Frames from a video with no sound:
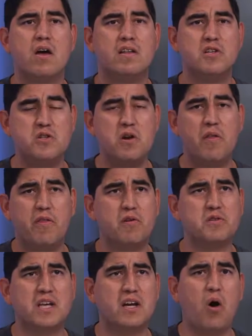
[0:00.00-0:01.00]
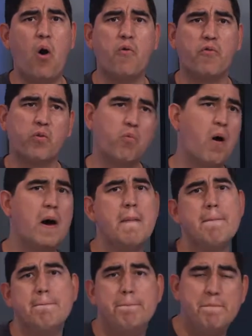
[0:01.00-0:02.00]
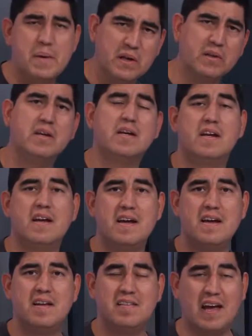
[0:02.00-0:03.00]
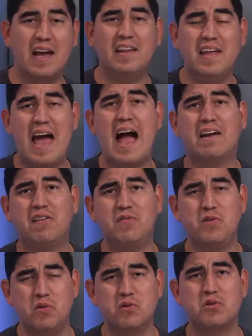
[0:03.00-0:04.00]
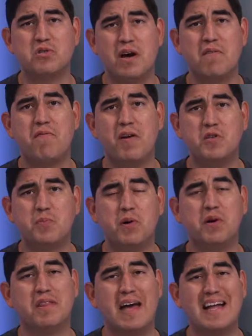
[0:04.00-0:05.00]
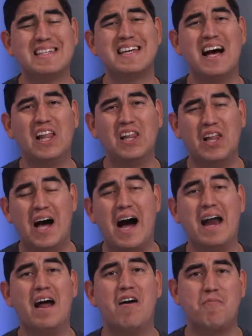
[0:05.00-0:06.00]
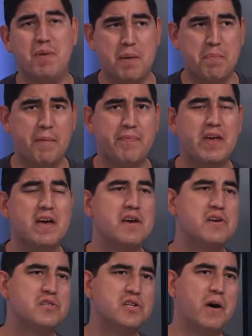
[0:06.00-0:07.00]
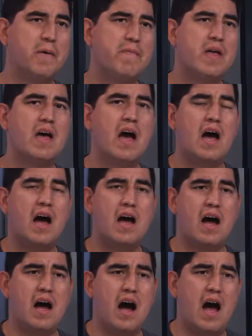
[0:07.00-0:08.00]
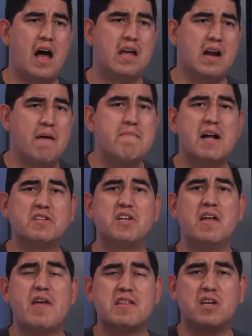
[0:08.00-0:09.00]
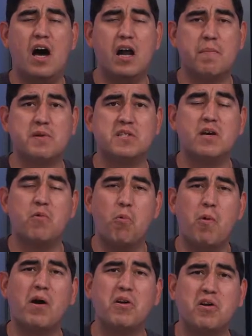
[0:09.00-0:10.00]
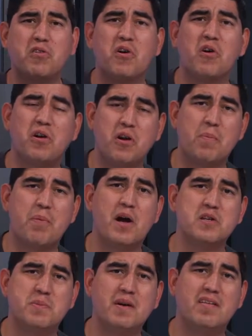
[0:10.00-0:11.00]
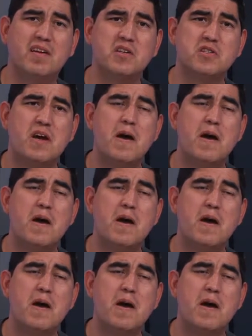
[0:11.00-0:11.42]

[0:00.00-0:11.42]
Did you know that there's like over 1 billion daily active users on Facebook? That's a lot of people. So, I'm not saying that's 100% where your target or your prospect is,